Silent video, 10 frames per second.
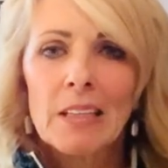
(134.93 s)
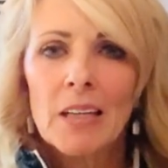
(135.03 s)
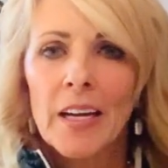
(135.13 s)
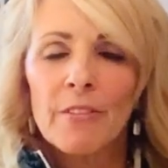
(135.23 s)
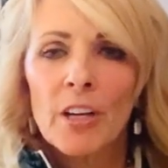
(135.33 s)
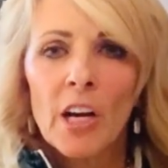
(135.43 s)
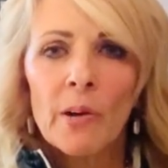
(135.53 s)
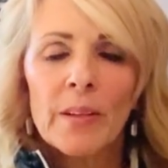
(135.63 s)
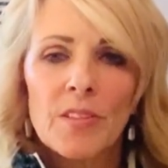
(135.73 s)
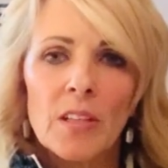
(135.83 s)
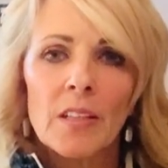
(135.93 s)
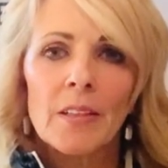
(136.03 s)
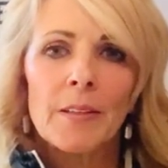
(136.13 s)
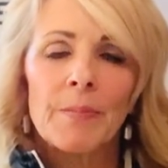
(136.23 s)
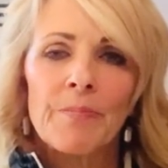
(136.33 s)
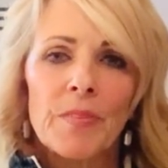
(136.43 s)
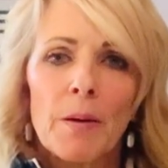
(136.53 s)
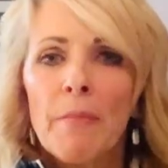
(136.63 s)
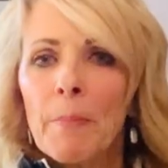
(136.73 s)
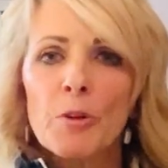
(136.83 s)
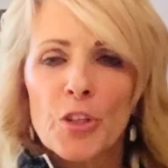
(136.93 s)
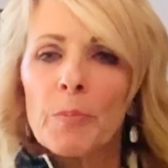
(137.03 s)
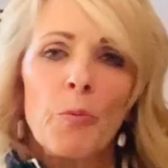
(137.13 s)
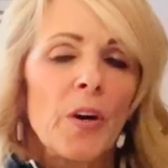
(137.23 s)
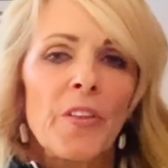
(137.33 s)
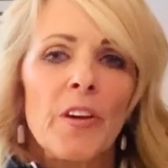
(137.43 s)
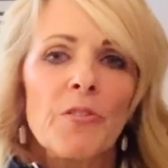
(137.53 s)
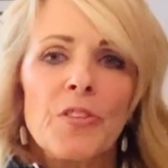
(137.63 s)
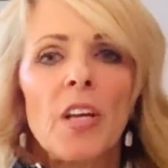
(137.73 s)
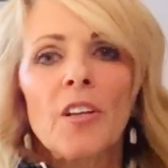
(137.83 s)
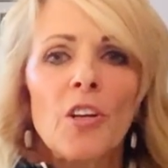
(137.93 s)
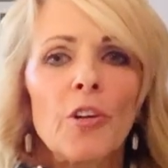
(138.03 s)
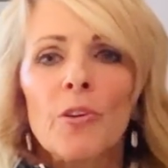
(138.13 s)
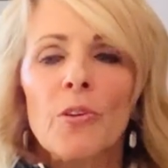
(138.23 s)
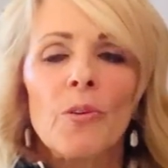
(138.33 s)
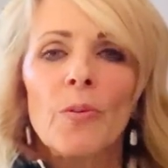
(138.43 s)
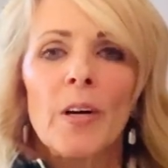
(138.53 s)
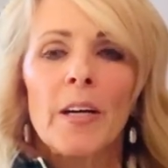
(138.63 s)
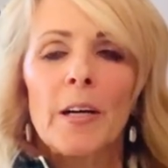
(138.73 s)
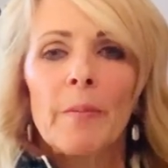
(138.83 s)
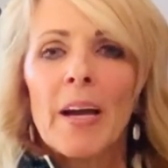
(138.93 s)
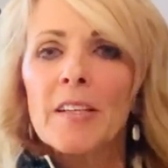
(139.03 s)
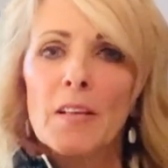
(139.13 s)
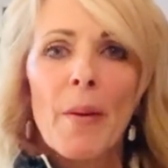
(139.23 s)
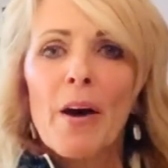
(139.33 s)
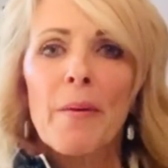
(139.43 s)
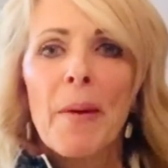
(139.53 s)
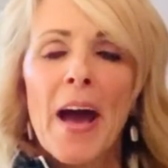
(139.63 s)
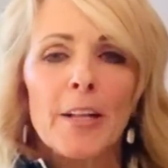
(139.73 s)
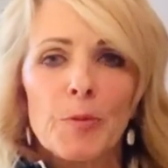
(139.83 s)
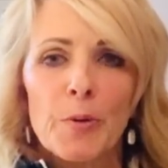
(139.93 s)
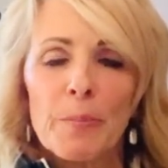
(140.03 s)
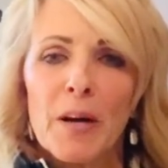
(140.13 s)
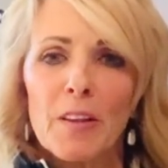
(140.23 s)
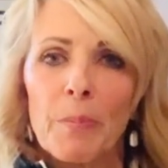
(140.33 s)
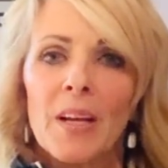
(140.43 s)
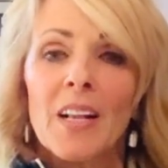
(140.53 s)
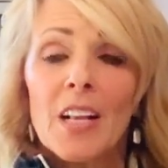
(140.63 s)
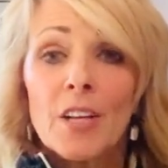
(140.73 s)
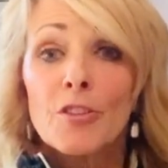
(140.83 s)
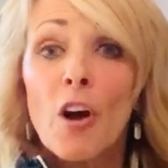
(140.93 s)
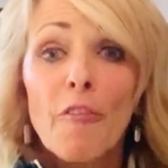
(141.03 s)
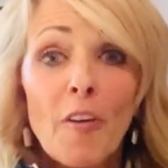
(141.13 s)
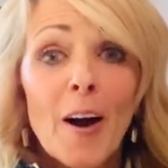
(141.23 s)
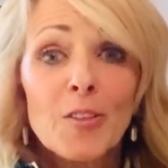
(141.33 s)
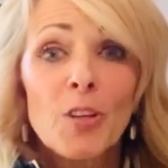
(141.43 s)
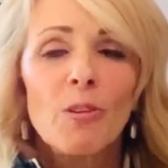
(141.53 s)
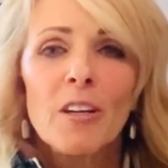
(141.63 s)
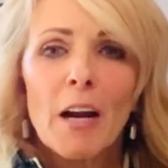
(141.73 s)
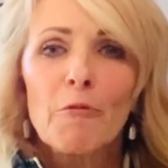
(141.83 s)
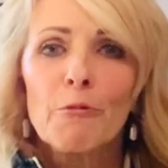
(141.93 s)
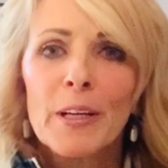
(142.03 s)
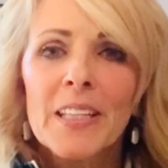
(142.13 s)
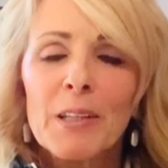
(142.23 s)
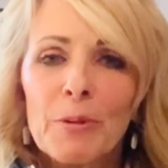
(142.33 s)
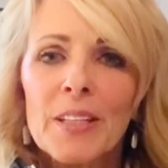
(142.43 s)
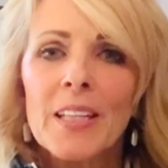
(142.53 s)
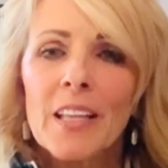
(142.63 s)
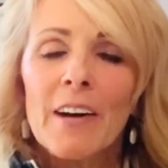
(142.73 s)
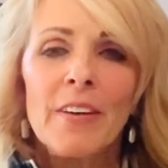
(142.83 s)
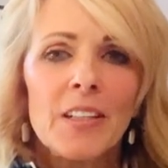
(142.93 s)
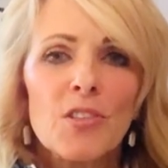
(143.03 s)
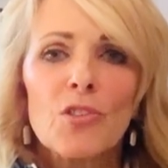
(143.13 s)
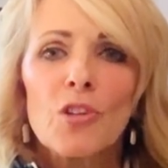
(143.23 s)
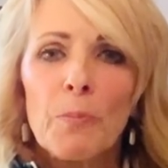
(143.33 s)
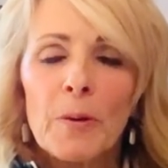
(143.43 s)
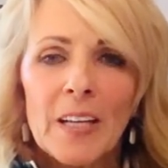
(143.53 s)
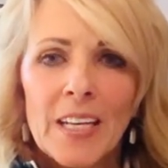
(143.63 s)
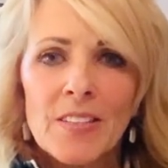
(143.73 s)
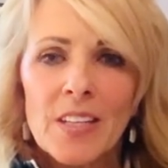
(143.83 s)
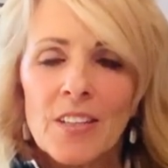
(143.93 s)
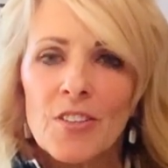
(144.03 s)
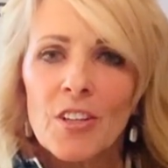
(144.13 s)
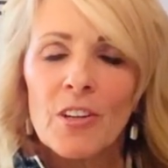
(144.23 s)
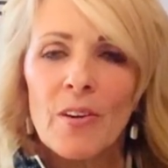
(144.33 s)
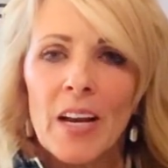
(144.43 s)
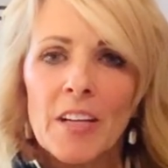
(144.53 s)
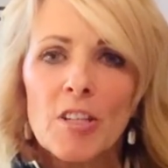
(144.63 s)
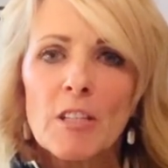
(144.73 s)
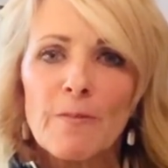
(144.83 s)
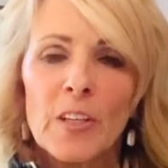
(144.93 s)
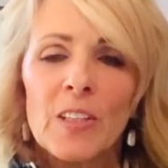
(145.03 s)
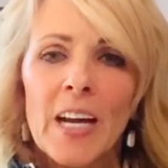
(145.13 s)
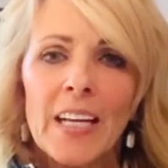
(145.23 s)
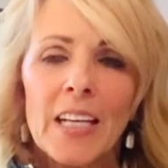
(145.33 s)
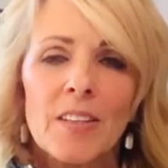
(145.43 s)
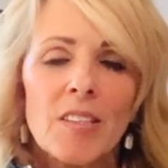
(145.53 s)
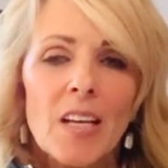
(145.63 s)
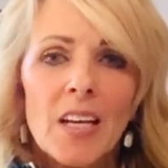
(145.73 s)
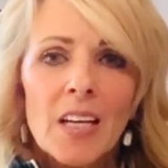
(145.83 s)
I don't know, it's a membership where they'll send you X amount of mats per month. But so far, so good. I really love it. It's super easy to do, and I just feel like it's